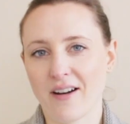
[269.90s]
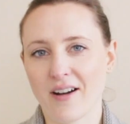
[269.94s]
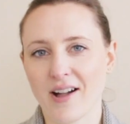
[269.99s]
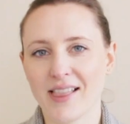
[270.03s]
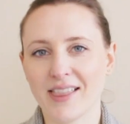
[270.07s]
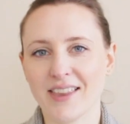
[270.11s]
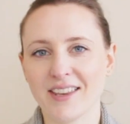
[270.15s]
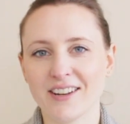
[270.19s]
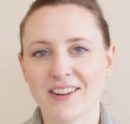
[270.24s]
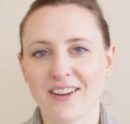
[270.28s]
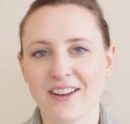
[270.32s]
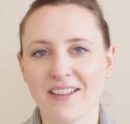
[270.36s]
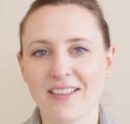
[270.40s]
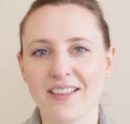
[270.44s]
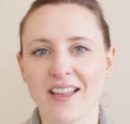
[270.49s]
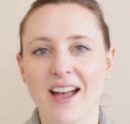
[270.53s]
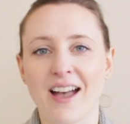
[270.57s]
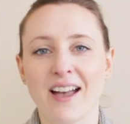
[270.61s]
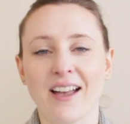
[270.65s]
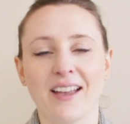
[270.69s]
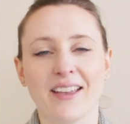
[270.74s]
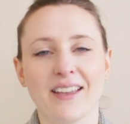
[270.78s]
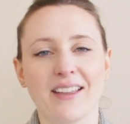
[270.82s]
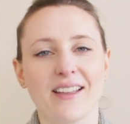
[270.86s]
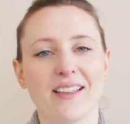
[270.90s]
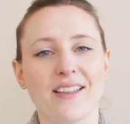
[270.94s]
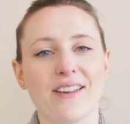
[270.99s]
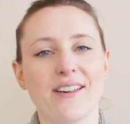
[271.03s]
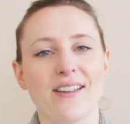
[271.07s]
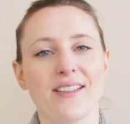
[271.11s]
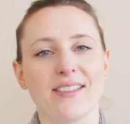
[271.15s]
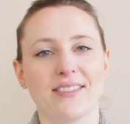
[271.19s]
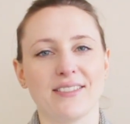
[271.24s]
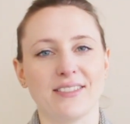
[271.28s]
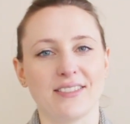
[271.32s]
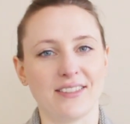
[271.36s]
All in all, I
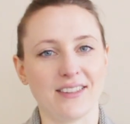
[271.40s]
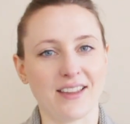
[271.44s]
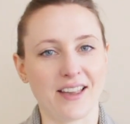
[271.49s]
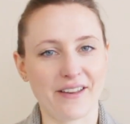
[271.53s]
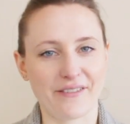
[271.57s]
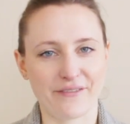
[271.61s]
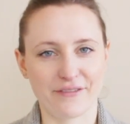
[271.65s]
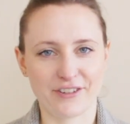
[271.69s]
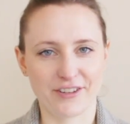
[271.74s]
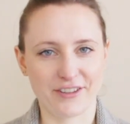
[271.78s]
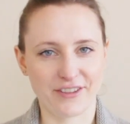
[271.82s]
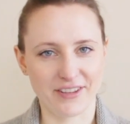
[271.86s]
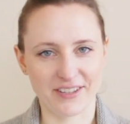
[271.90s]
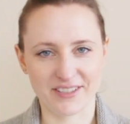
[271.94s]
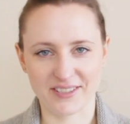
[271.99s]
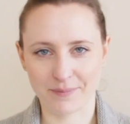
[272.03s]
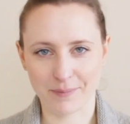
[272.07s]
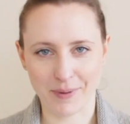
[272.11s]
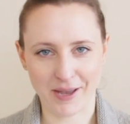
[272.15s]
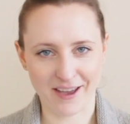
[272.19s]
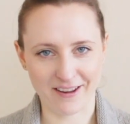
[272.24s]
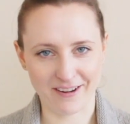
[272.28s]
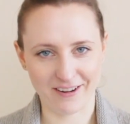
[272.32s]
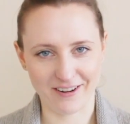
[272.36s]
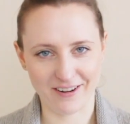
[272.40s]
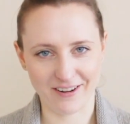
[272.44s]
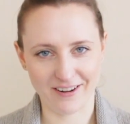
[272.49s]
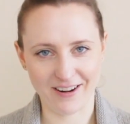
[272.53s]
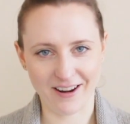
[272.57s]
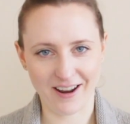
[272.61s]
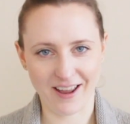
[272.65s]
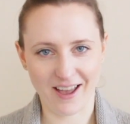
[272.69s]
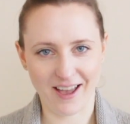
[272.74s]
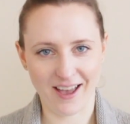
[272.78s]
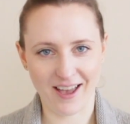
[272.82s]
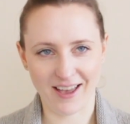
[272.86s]
loved this
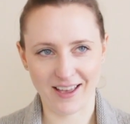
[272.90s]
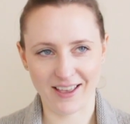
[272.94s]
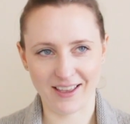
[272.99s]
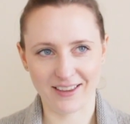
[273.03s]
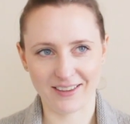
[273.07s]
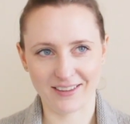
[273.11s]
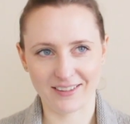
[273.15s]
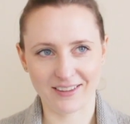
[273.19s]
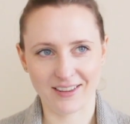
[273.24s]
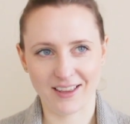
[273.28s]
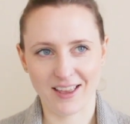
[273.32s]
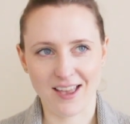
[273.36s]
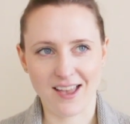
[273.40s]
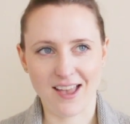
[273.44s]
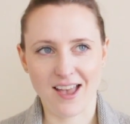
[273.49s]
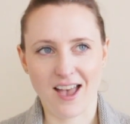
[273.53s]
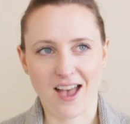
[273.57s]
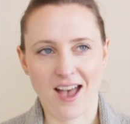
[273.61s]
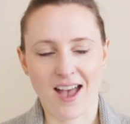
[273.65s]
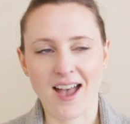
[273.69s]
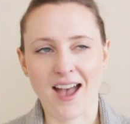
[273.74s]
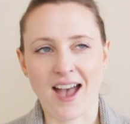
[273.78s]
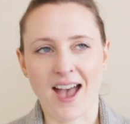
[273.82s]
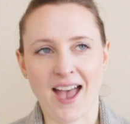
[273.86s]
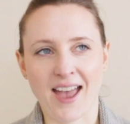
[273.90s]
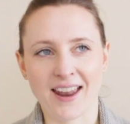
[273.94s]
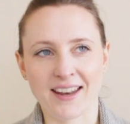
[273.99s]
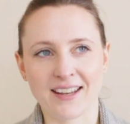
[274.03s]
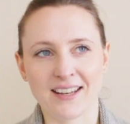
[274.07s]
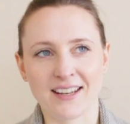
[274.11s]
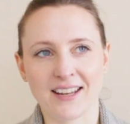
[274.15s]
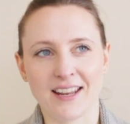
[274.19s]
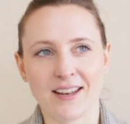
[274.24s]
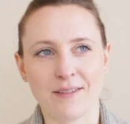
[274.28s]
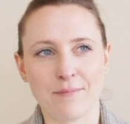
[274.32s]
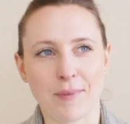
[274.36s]
pattern. I had
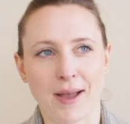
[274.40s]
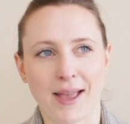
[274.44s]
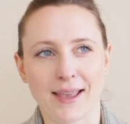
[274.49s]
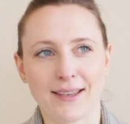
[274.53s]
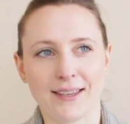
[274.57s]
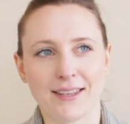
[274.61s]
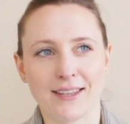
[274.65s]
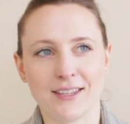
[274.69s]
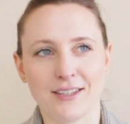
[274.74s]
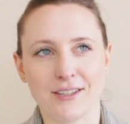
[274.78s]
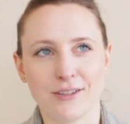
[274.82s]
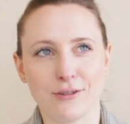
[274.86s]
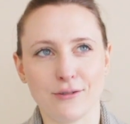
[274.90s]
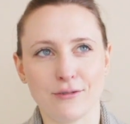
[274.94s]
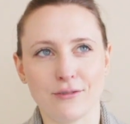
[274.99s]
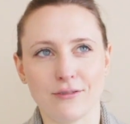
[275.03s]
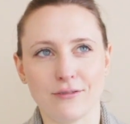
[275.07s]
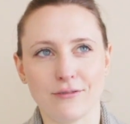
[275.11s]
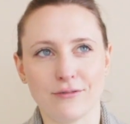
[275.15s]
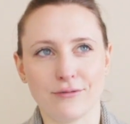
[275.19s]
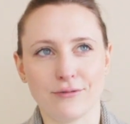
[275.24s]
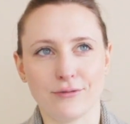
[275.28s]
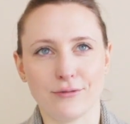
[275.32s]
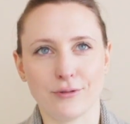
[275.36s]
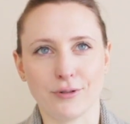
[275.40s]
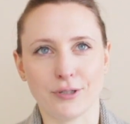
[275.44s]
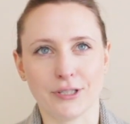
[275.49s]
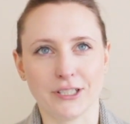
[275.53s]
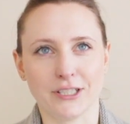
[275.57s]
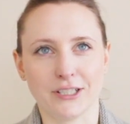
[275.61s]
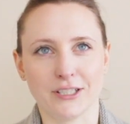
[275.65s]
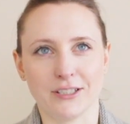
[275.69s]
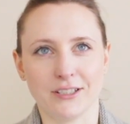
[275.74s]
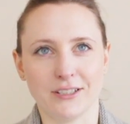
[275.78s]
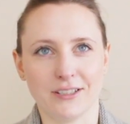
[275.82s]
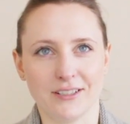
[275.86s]
it in my queue
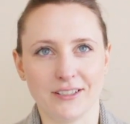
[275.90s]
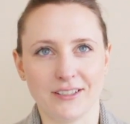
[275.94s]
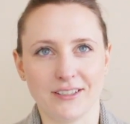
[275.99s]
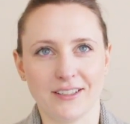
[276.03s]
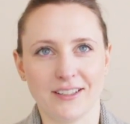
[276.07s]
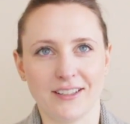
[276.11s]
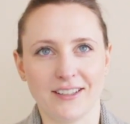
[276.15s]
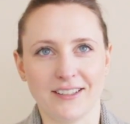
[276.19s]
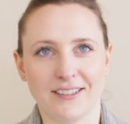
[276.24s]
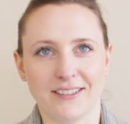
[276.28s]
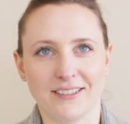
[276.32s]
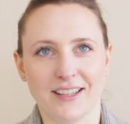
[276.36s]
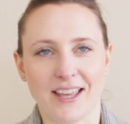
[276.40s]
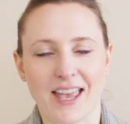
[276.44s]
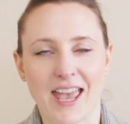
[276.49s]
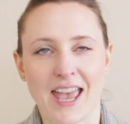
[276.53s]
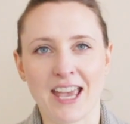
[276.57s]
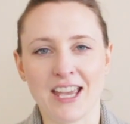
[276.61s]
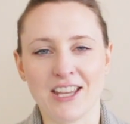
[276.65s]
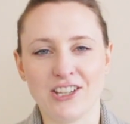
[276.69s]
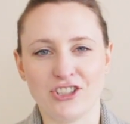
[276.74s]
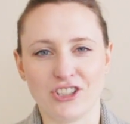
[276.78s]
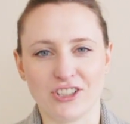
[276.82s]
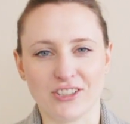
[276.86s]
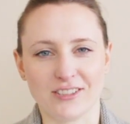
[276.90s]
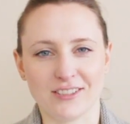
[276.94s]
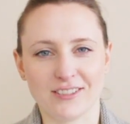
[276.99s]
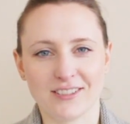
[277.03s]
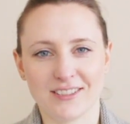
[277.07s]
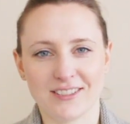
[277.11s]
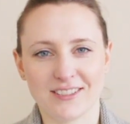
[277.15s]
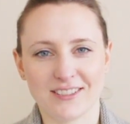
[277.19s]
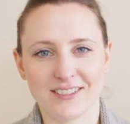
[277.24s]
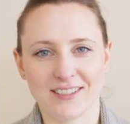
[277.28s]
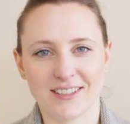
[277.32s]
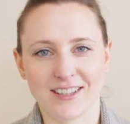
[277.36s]
for
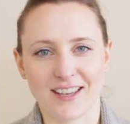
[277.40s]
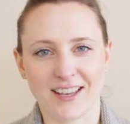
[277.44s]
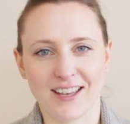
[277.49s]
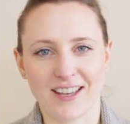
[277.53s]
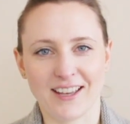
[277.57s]
ages.